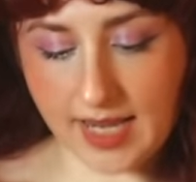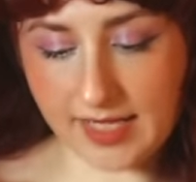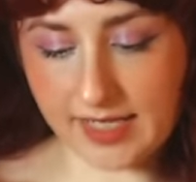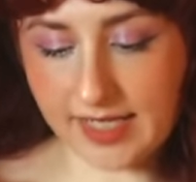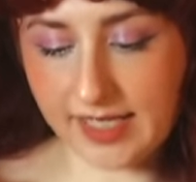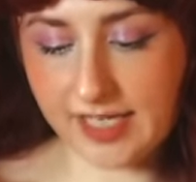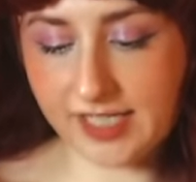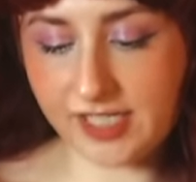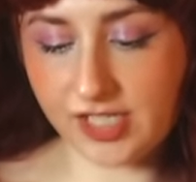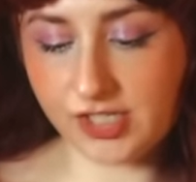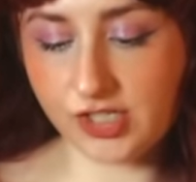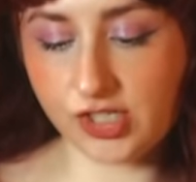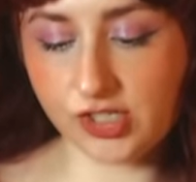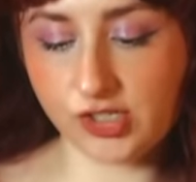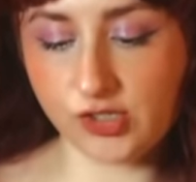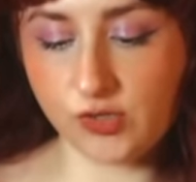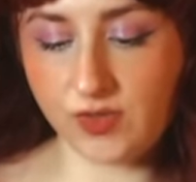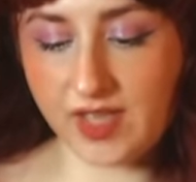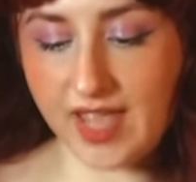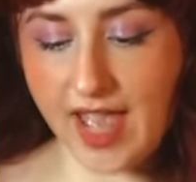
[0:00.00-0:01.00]
And in addition
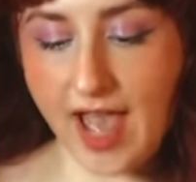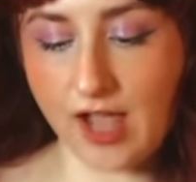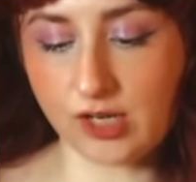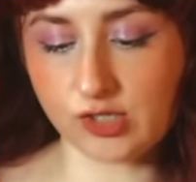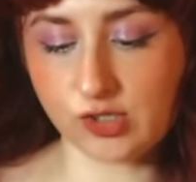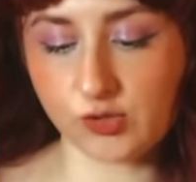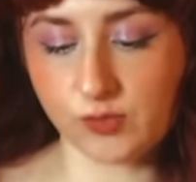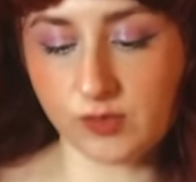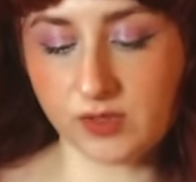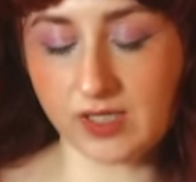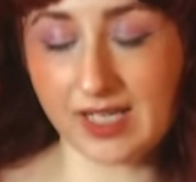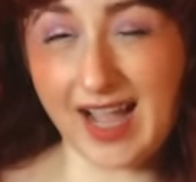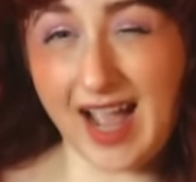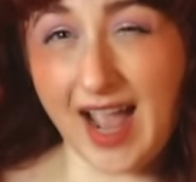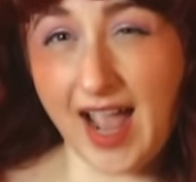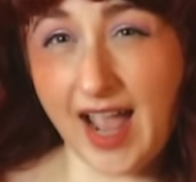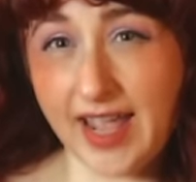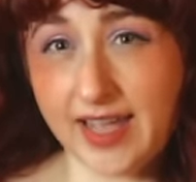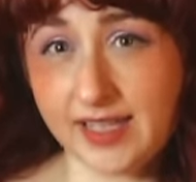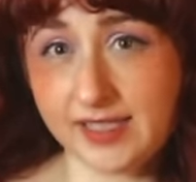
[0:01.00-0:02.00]
to the actual
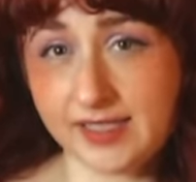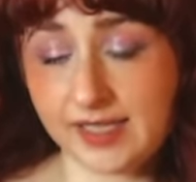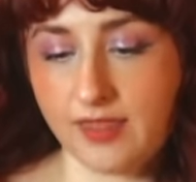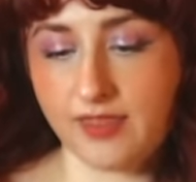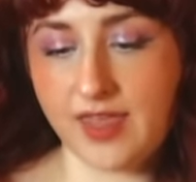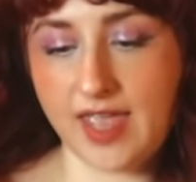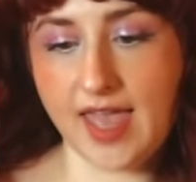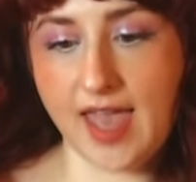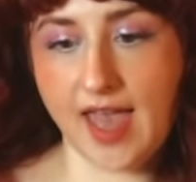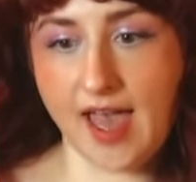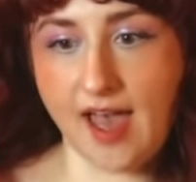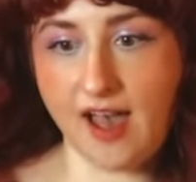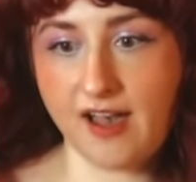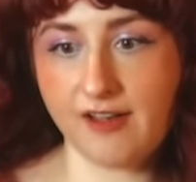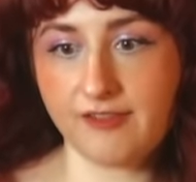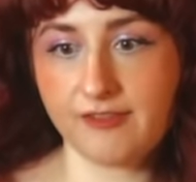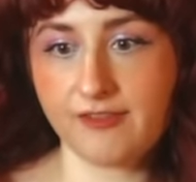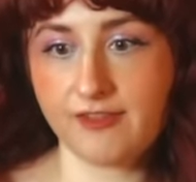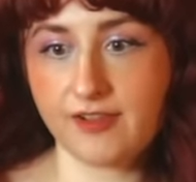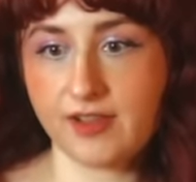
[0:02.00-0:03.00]
guides, they
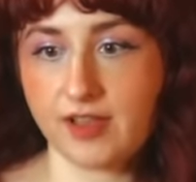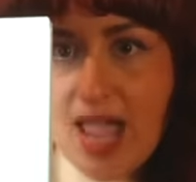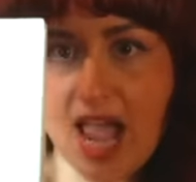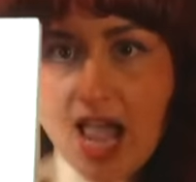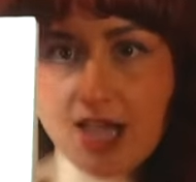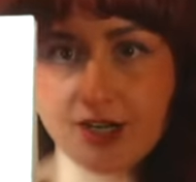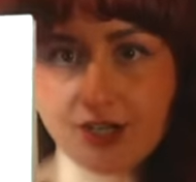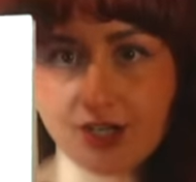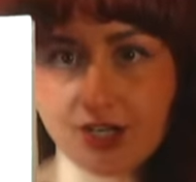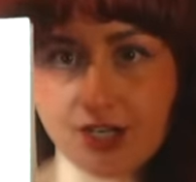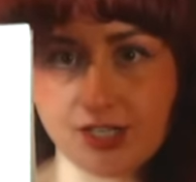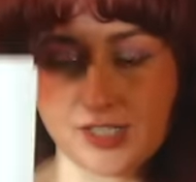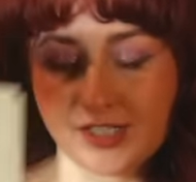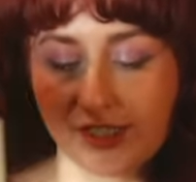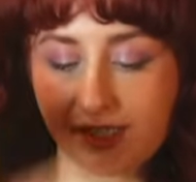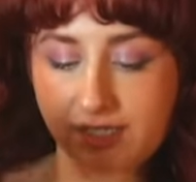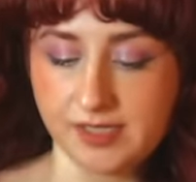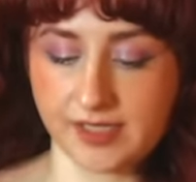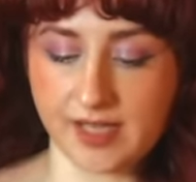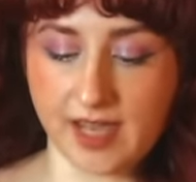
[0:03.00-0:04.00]
have
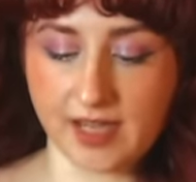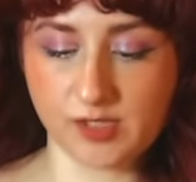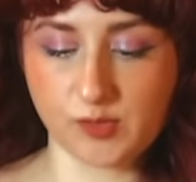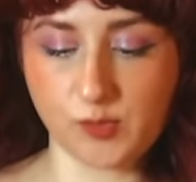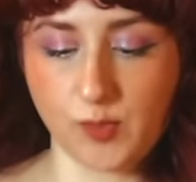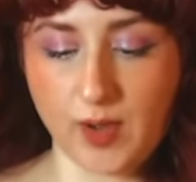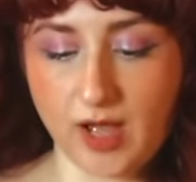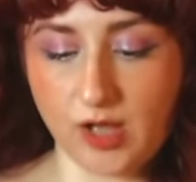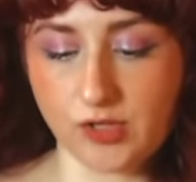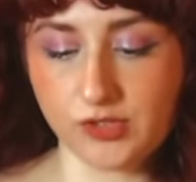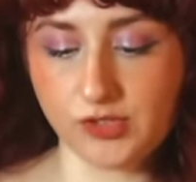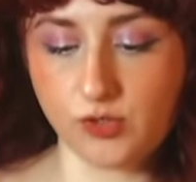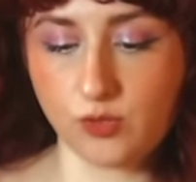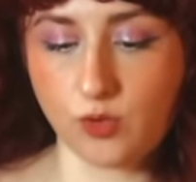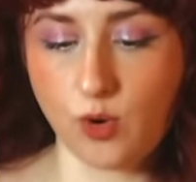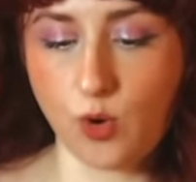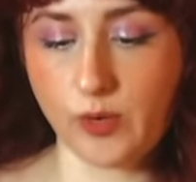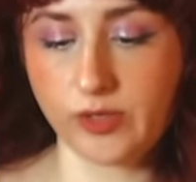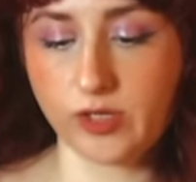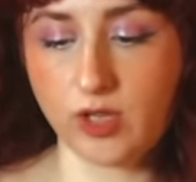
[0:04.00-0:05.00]
patterns as well to
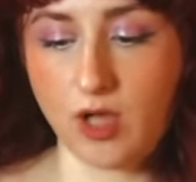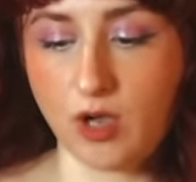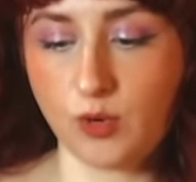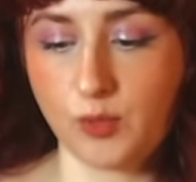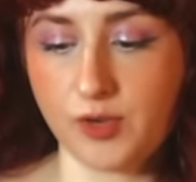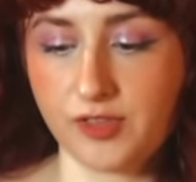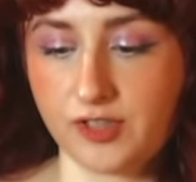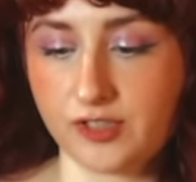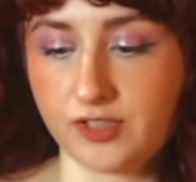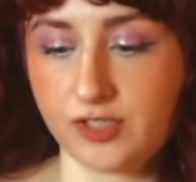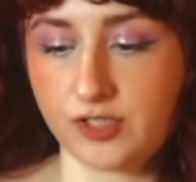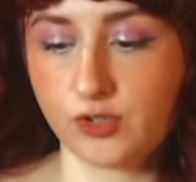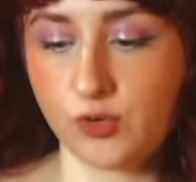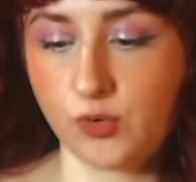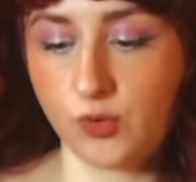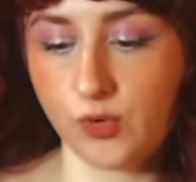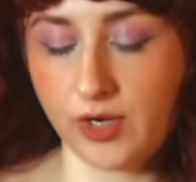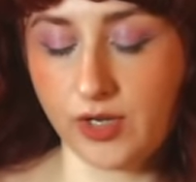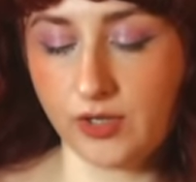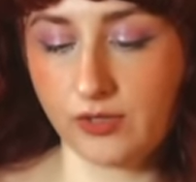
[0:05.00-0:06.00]
go along with the
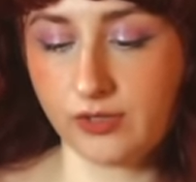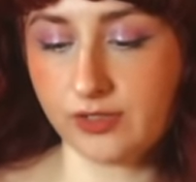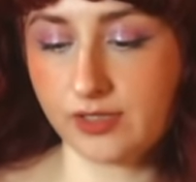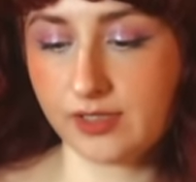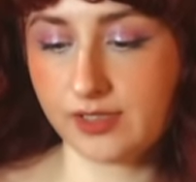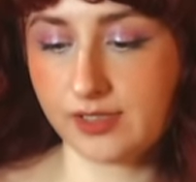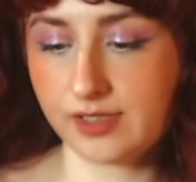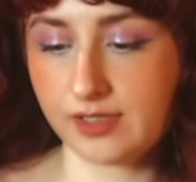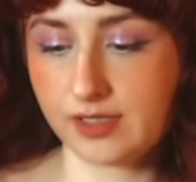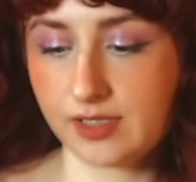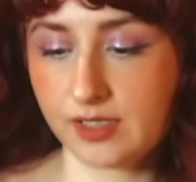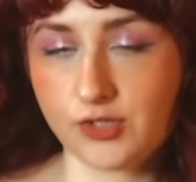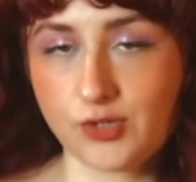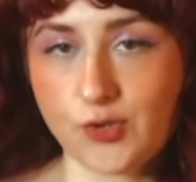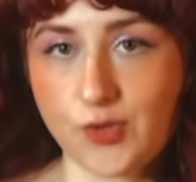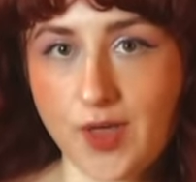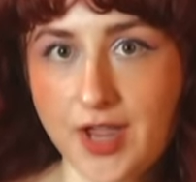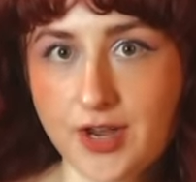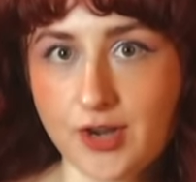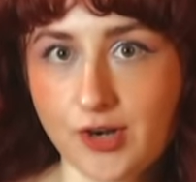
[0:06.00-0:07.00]
tutorials
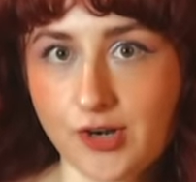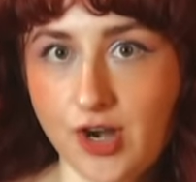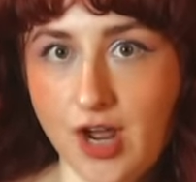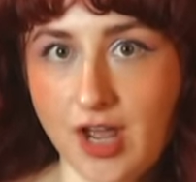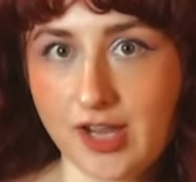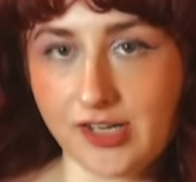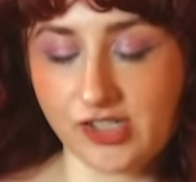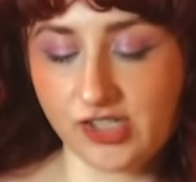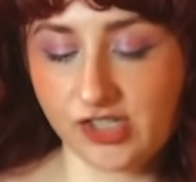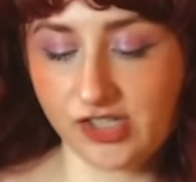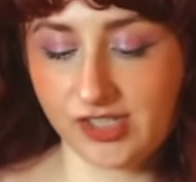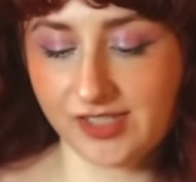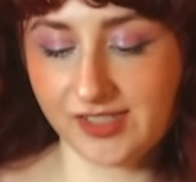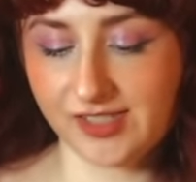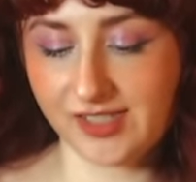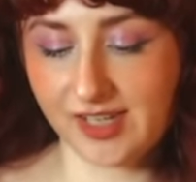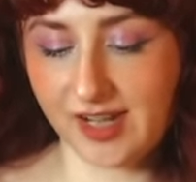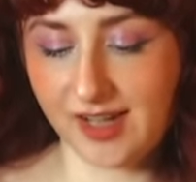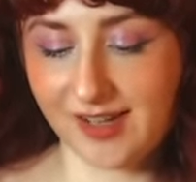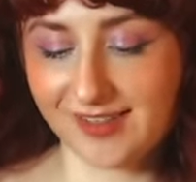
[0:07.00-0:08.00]
so that you're not
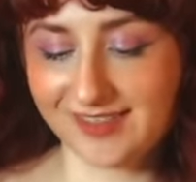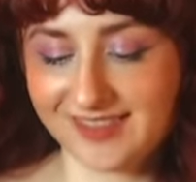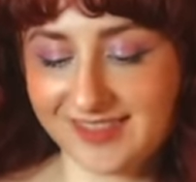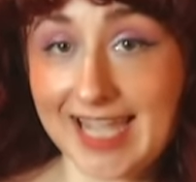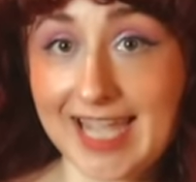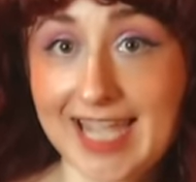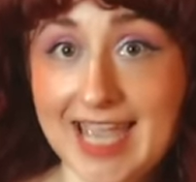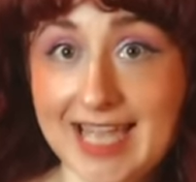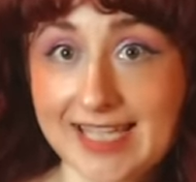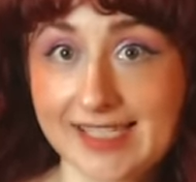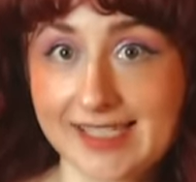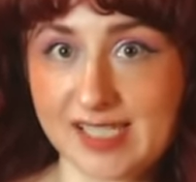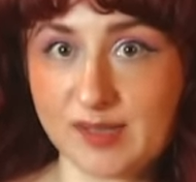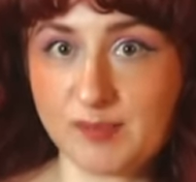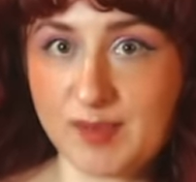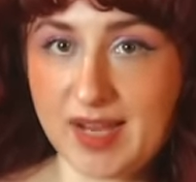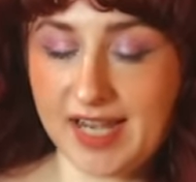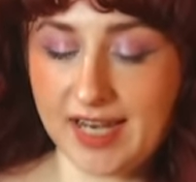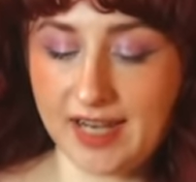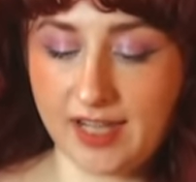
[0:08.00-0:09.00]
just
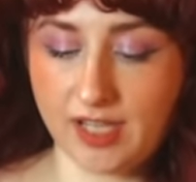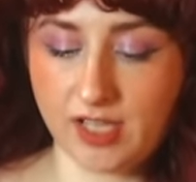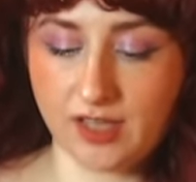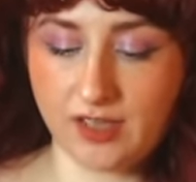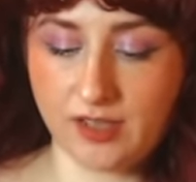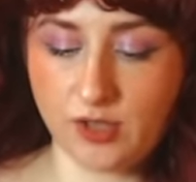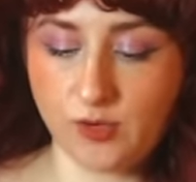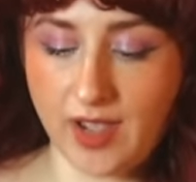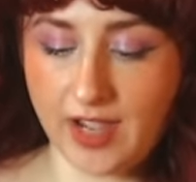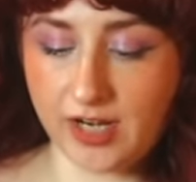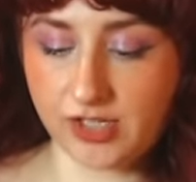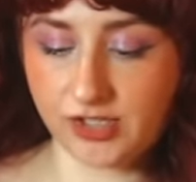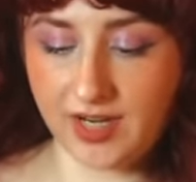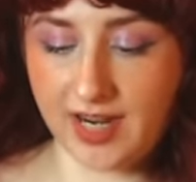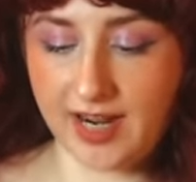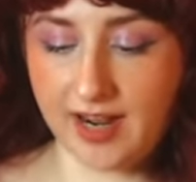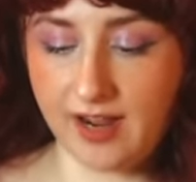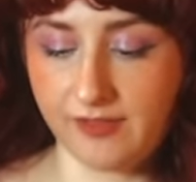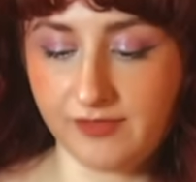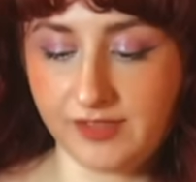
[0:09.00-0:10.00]
guesstimating, you actually
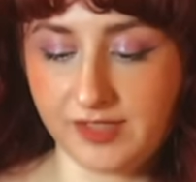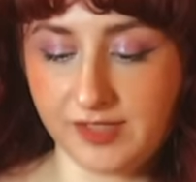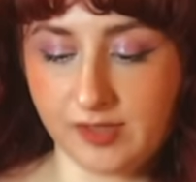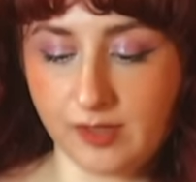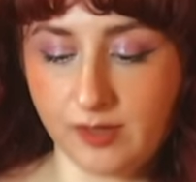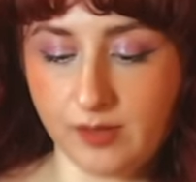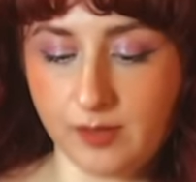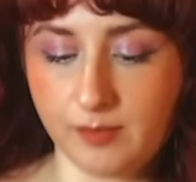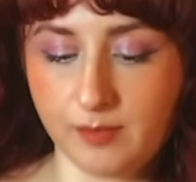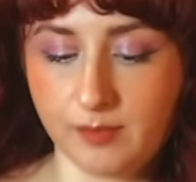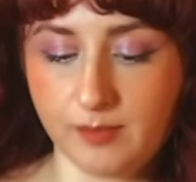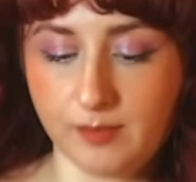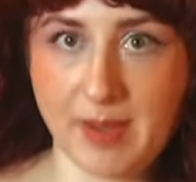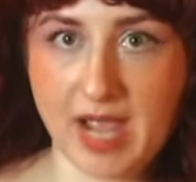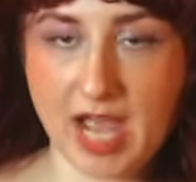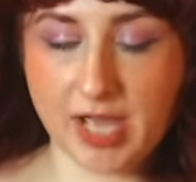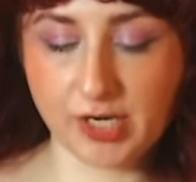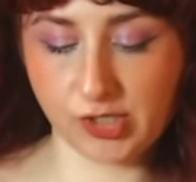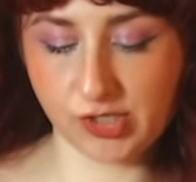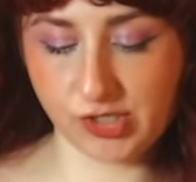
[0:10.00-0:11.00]
have some
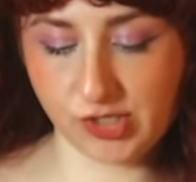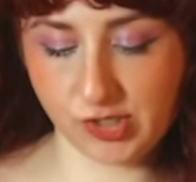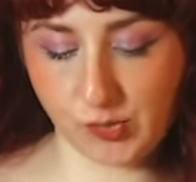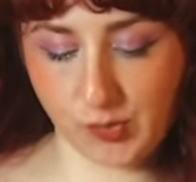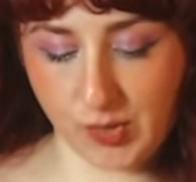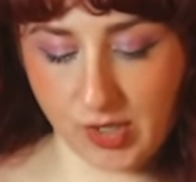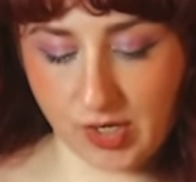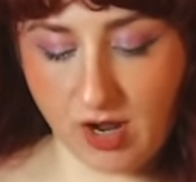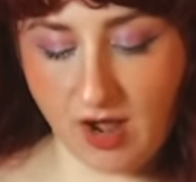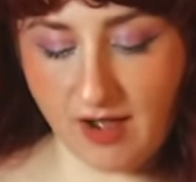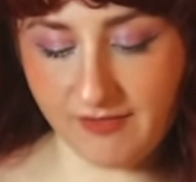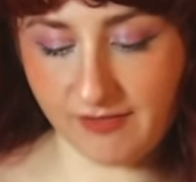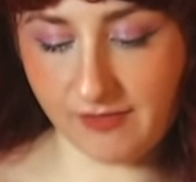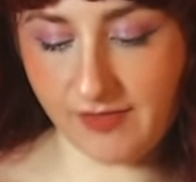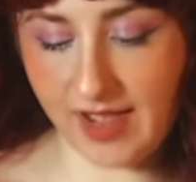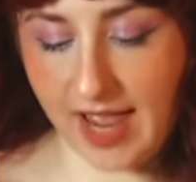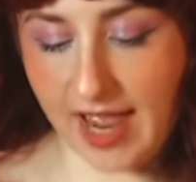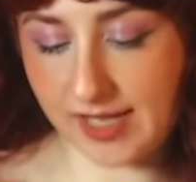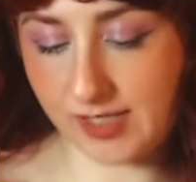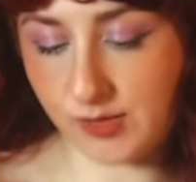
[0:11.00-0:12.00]
patterns to work off
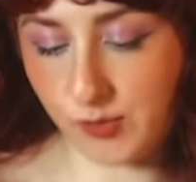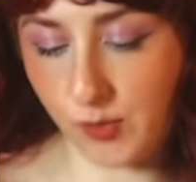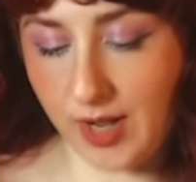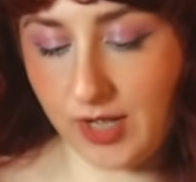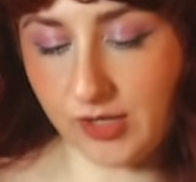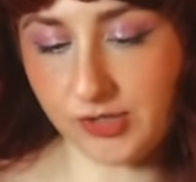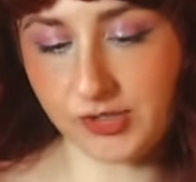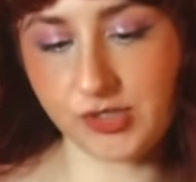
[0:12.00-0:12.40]
of as well.